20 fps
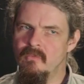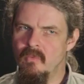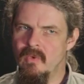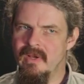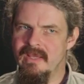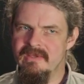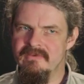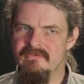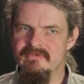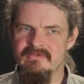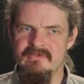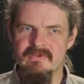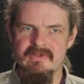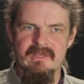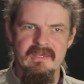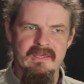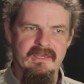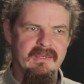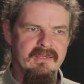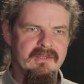wave
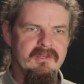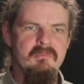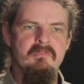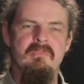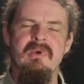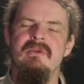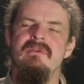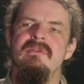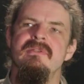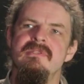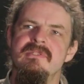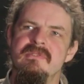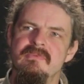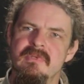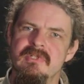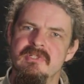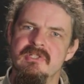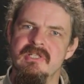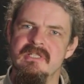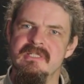uh, components,
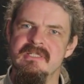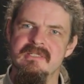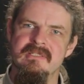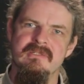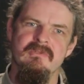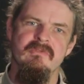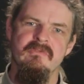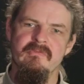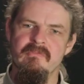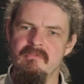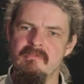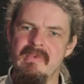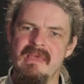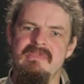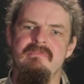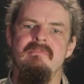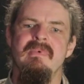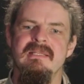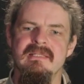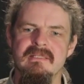which is a sort of
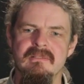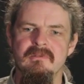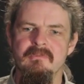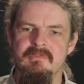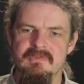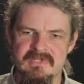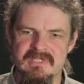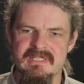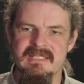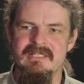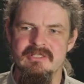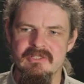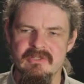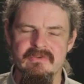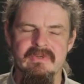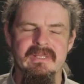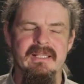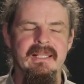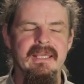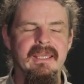mathematical procedure
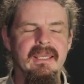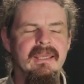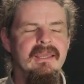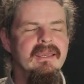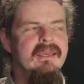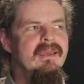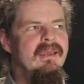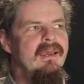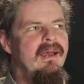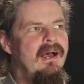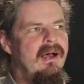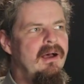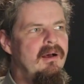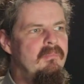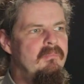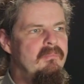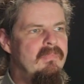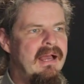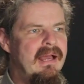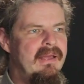really,
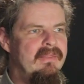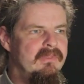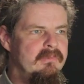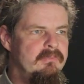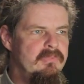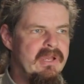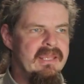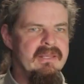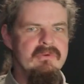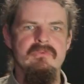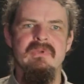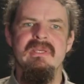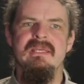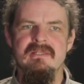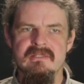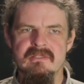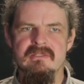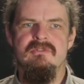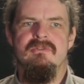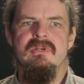um, and the brain
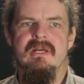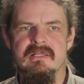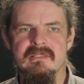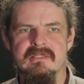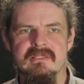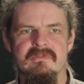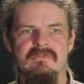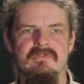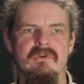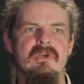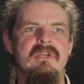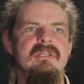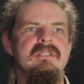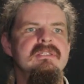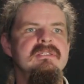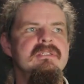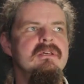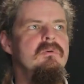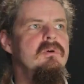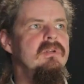reconstructs the voice.
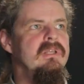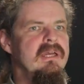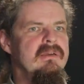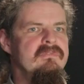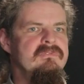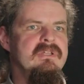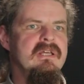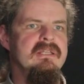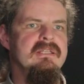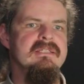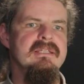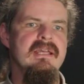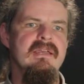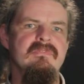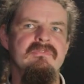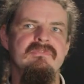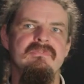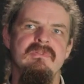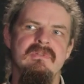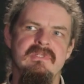So what I've done is
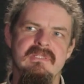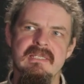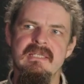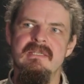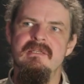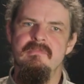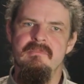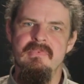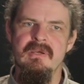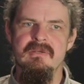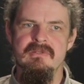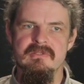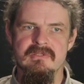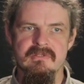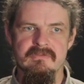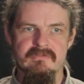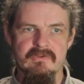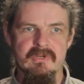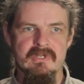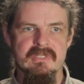I've
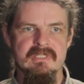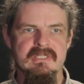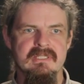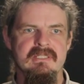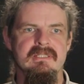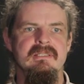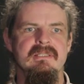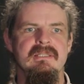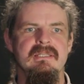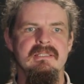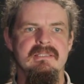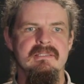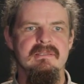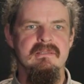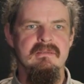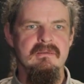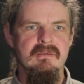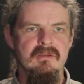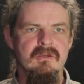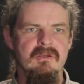decomposed a voice into these
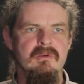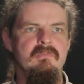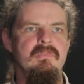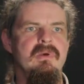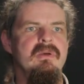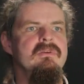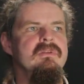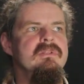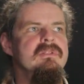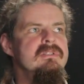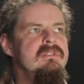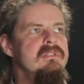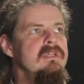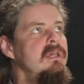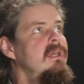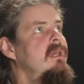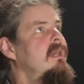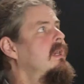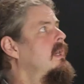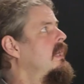components,
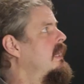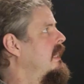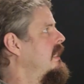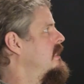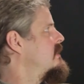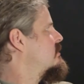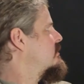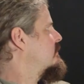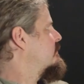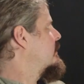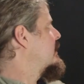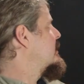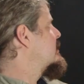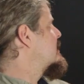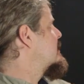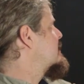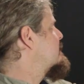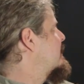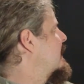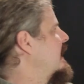each of
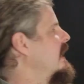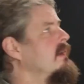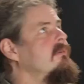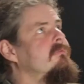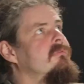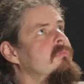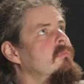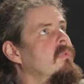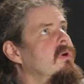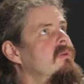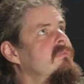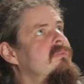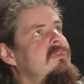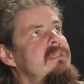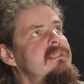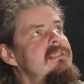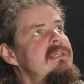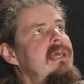which is playing from one of these